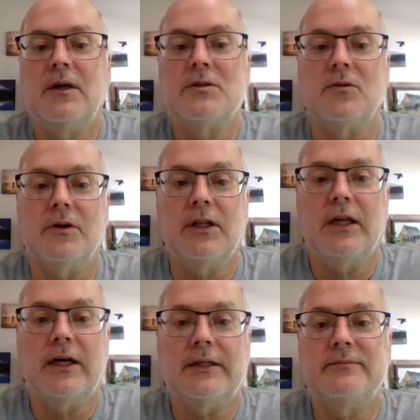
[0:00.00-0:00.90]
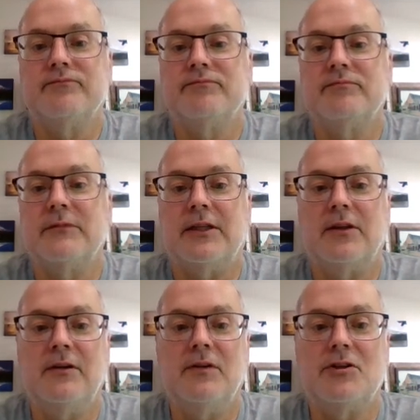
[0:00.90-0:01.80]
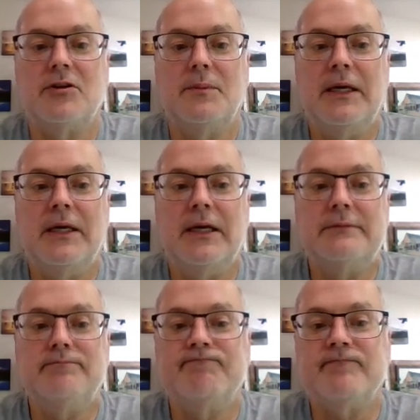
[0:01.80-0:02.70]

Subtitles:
So good luck, let the adventure begin,